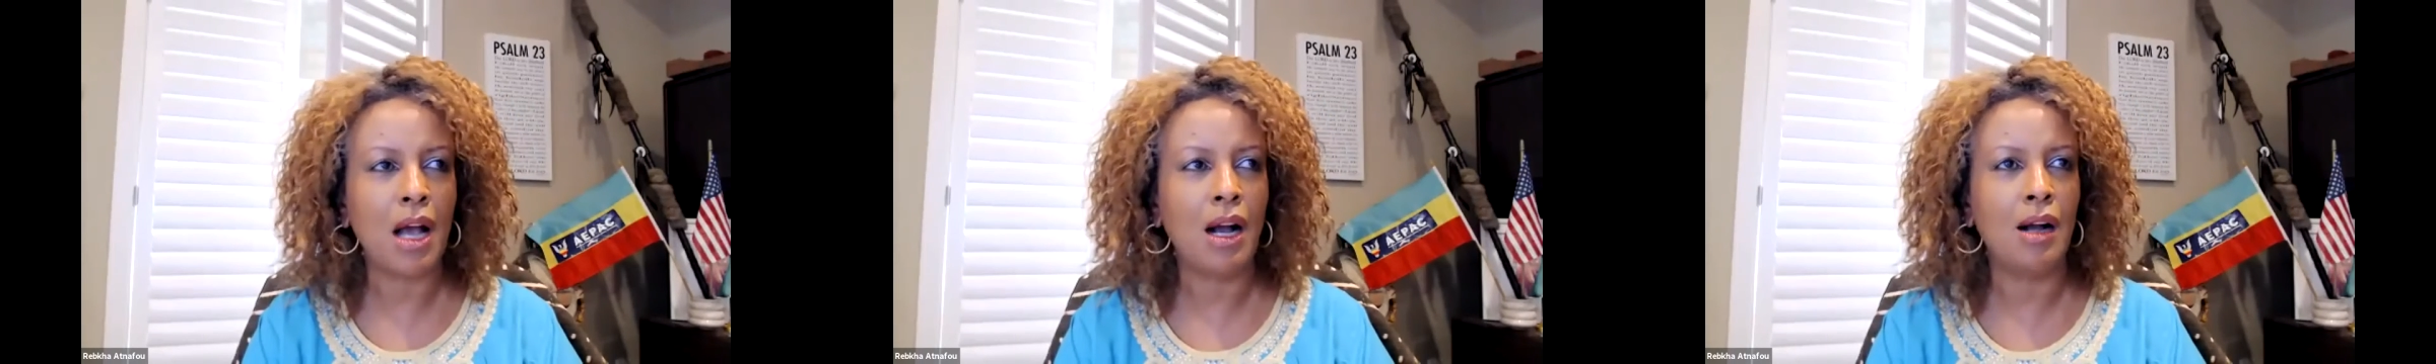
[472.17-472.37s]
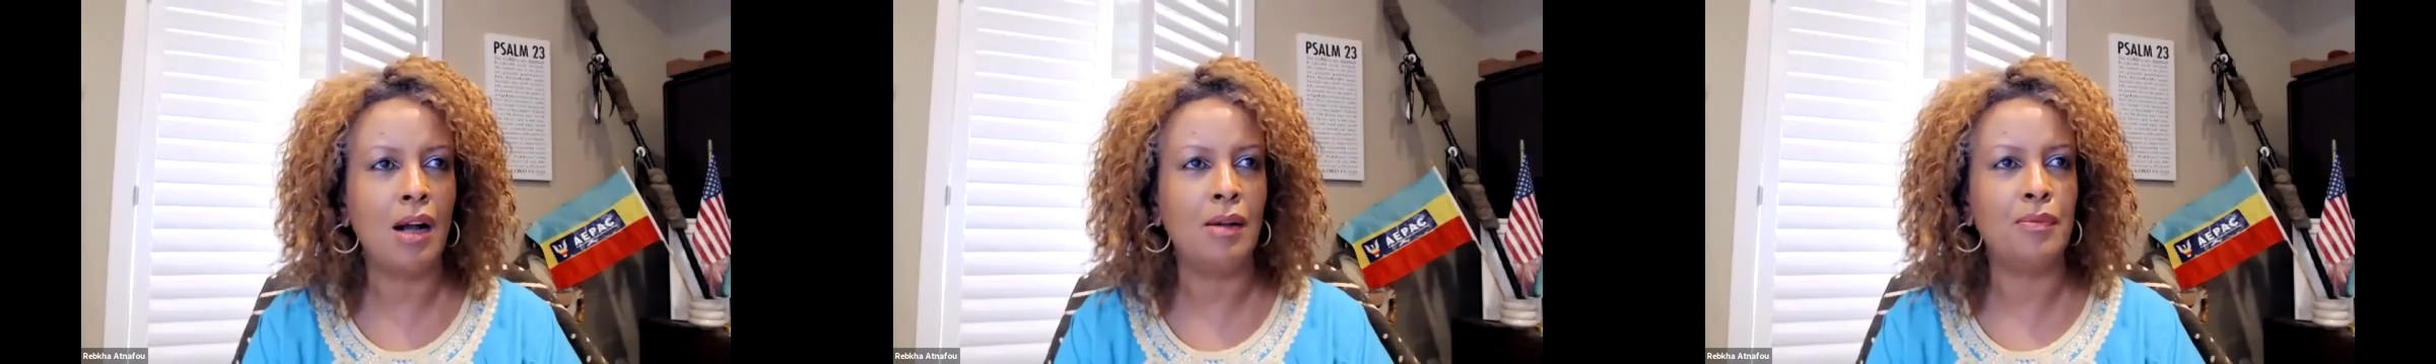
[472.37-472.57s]

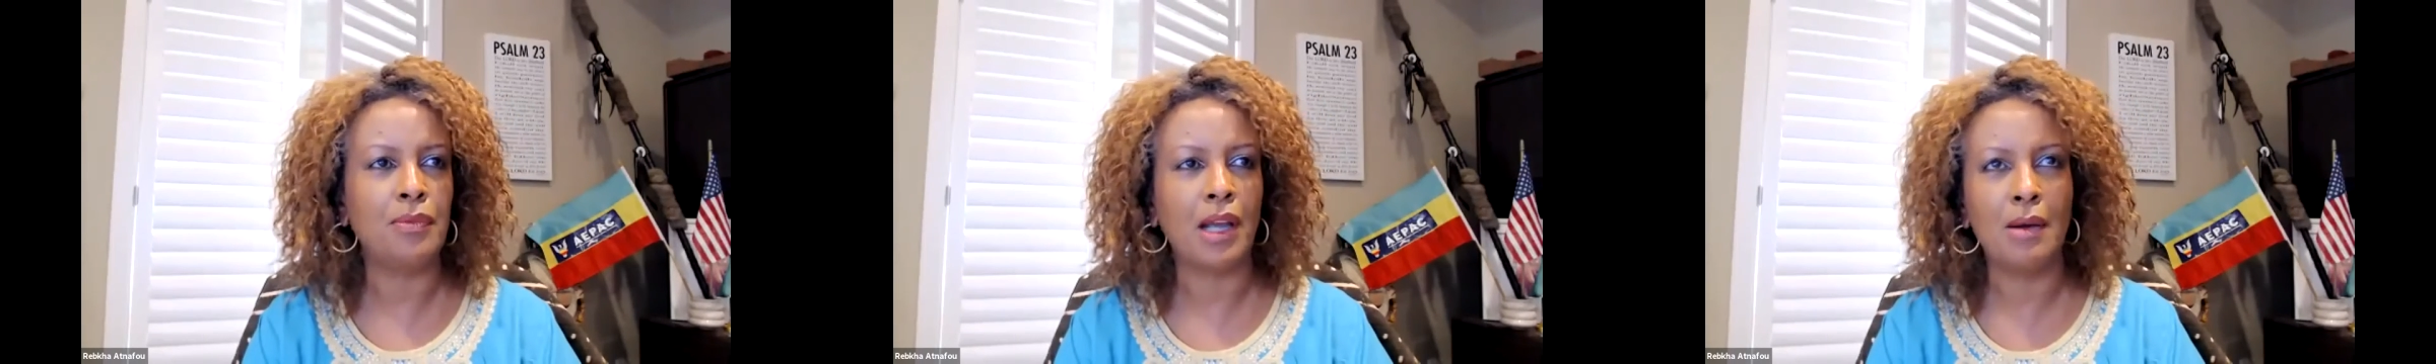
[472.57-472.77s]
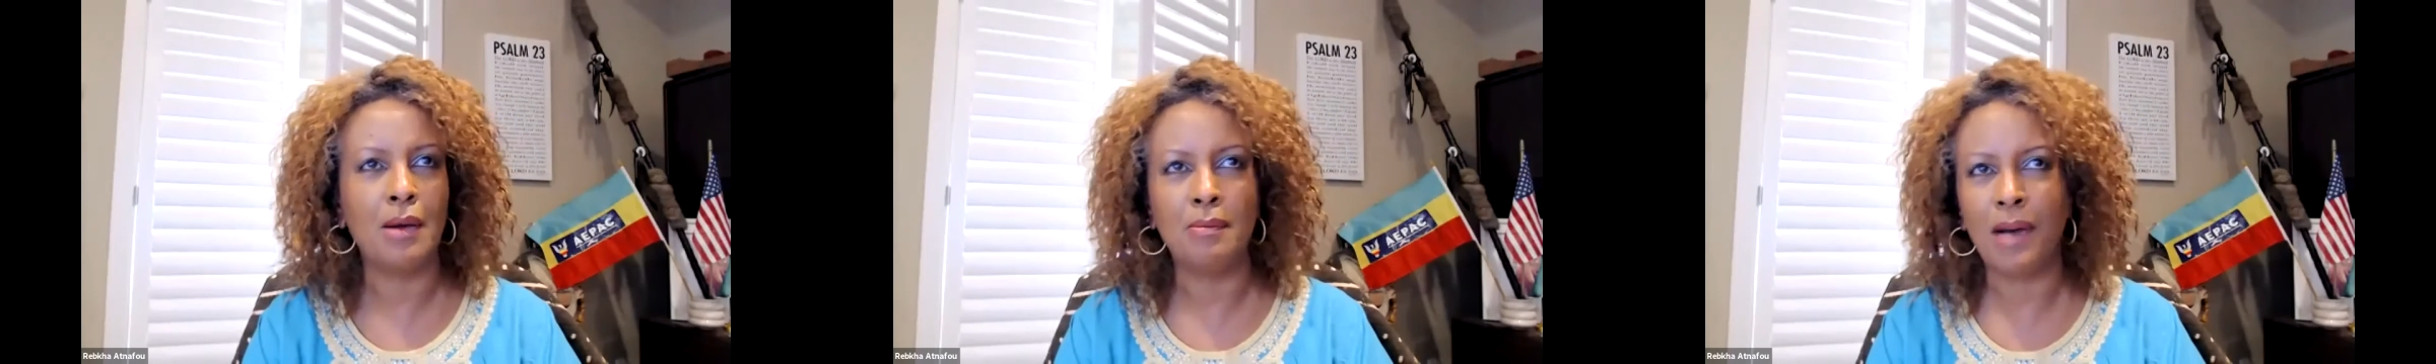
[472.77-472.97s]

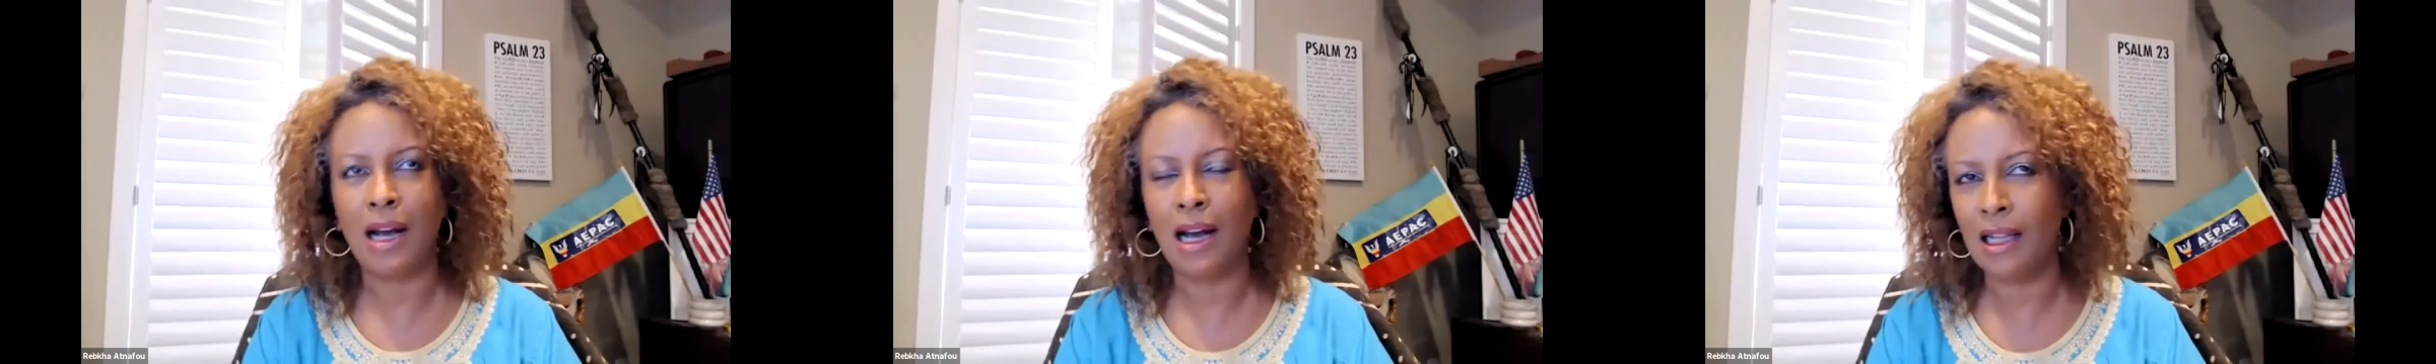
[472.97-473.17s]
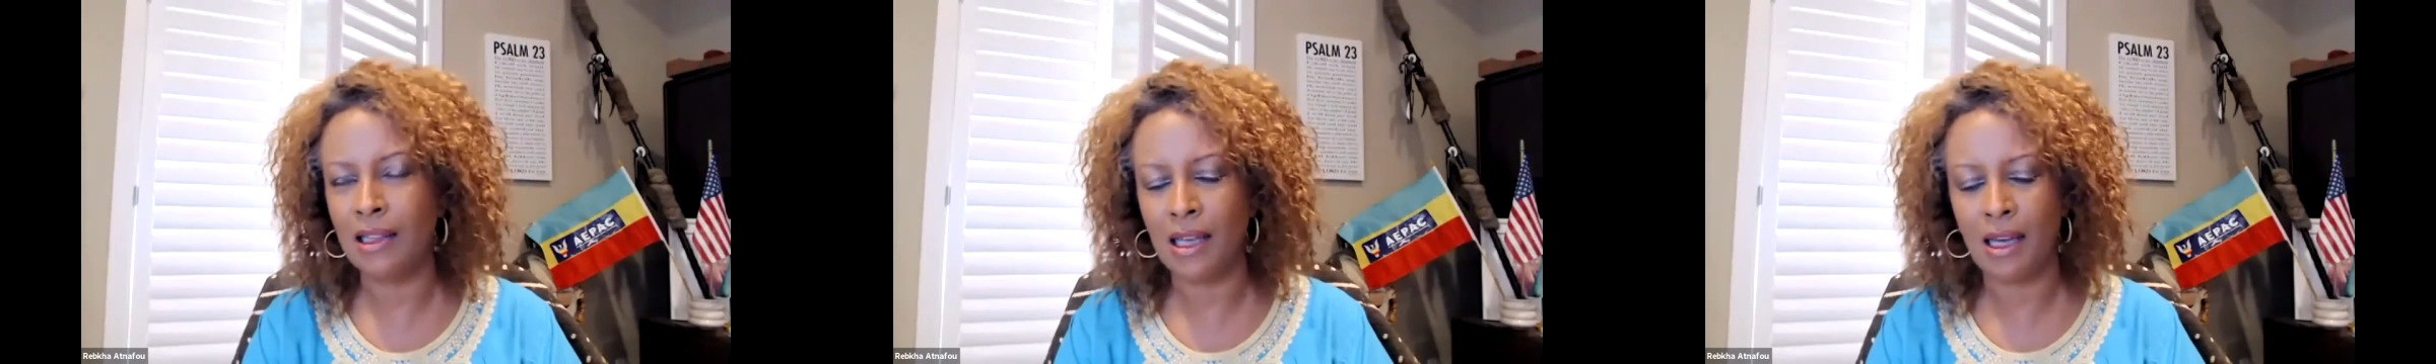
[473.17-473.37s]

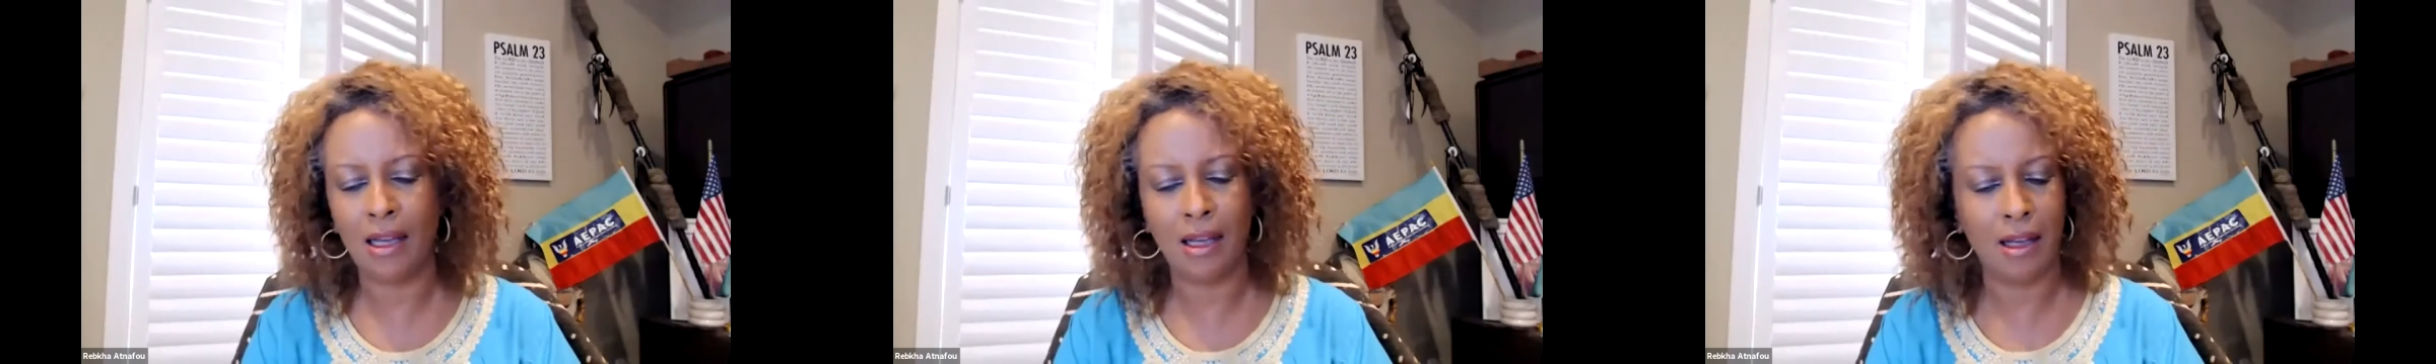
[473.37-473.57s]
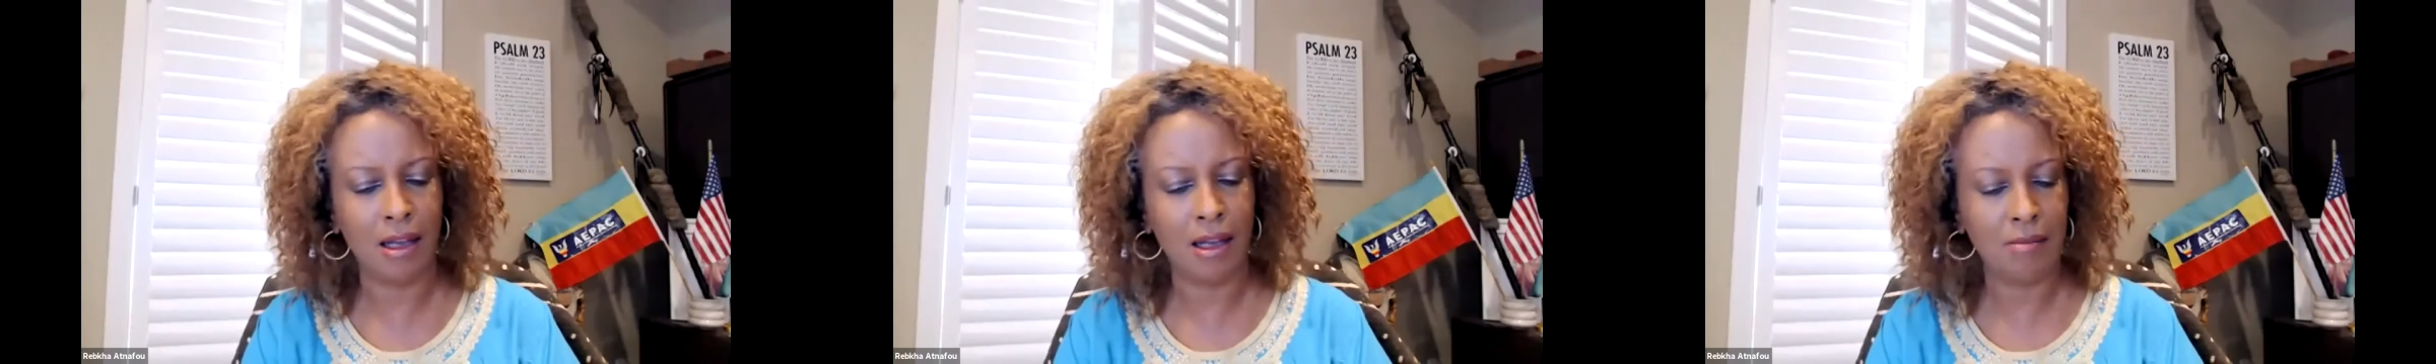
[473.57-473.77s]
by
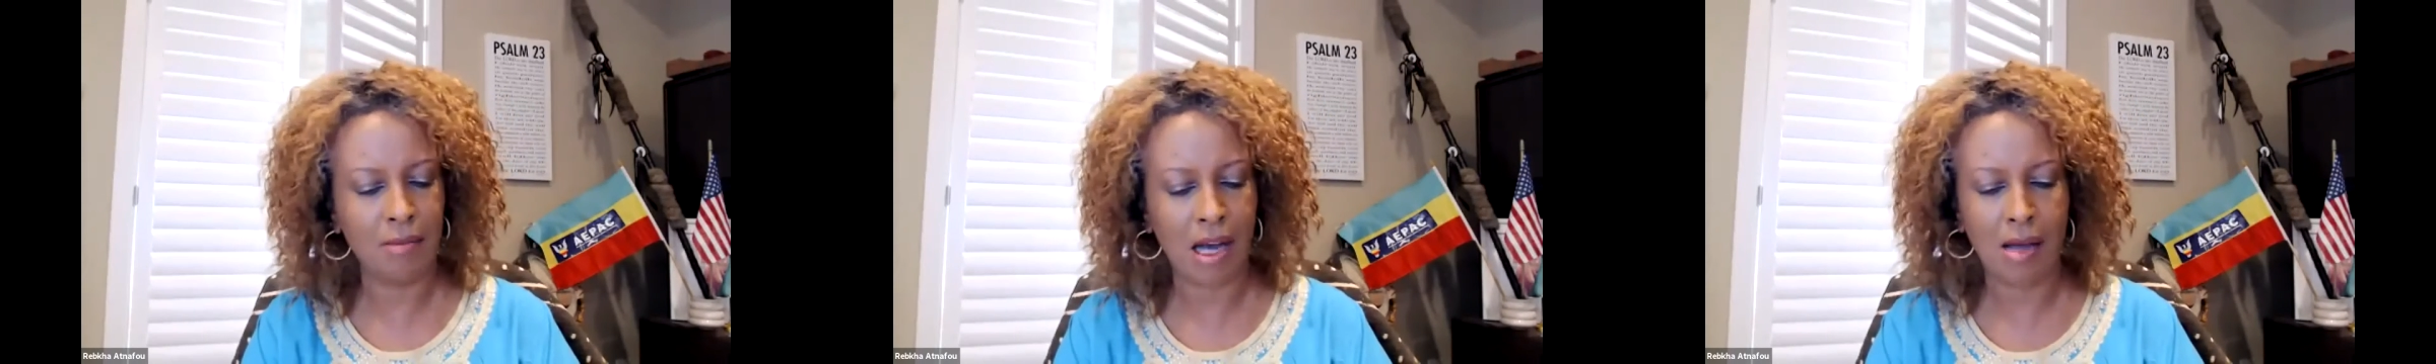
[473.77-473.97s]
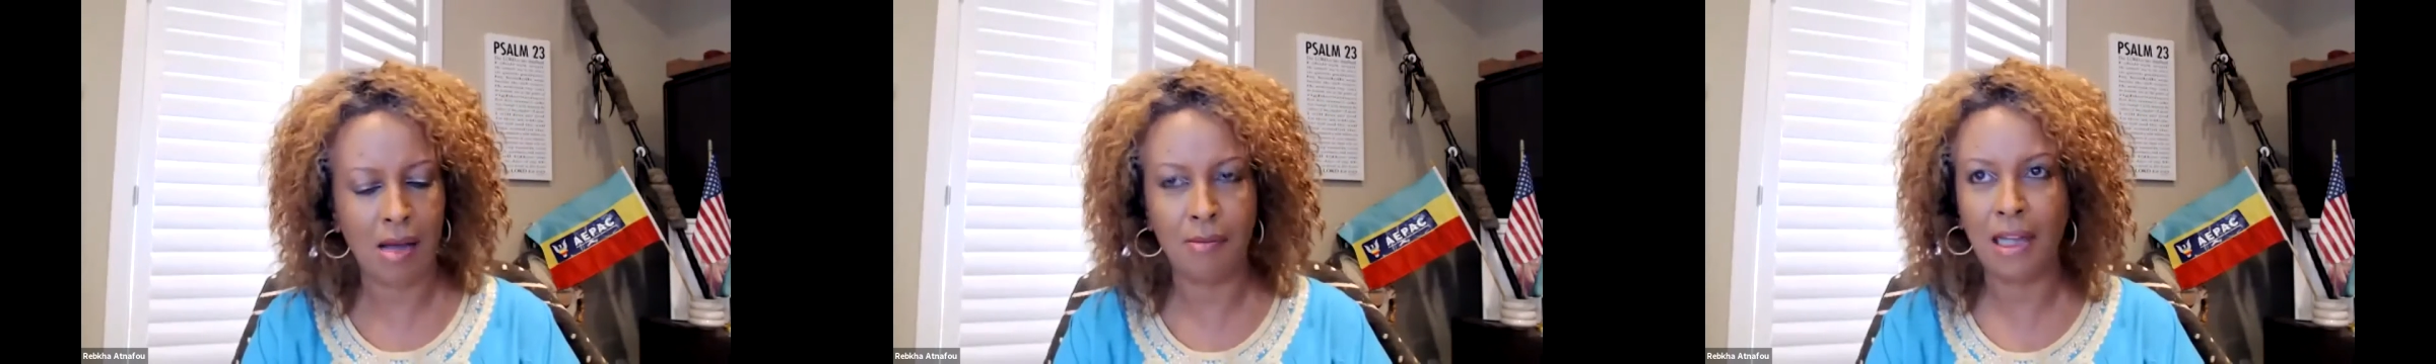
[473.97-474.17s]
the
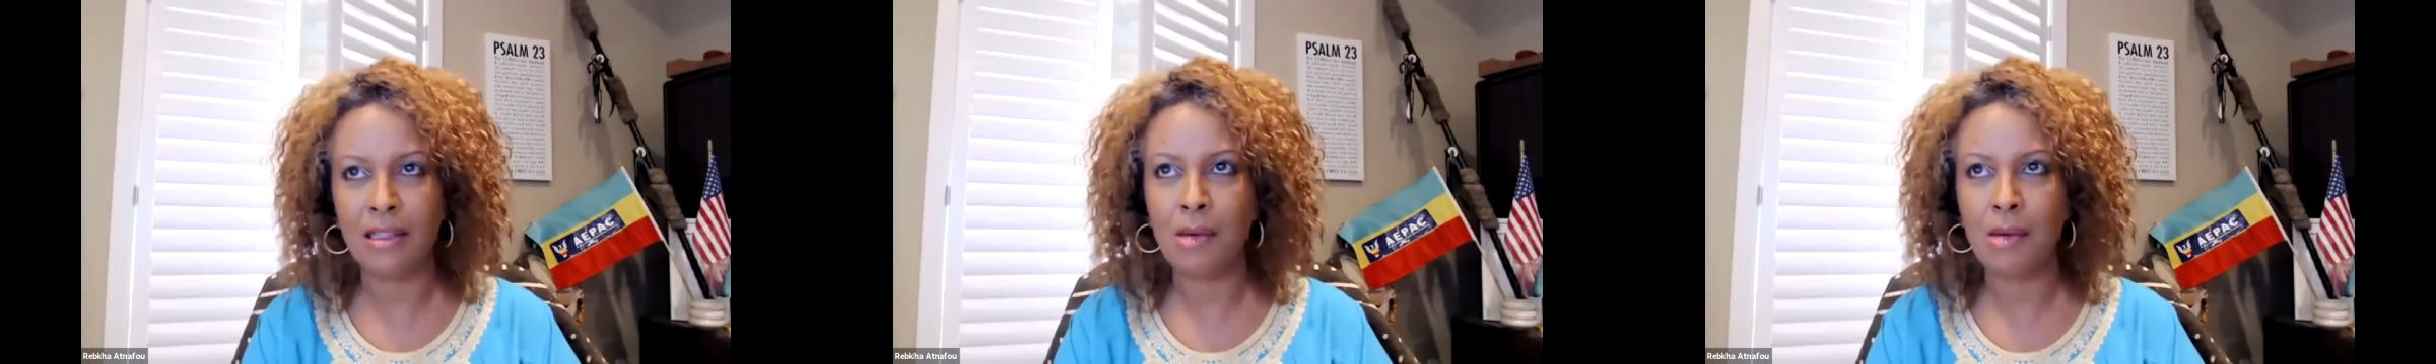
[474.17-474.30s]
Imam, by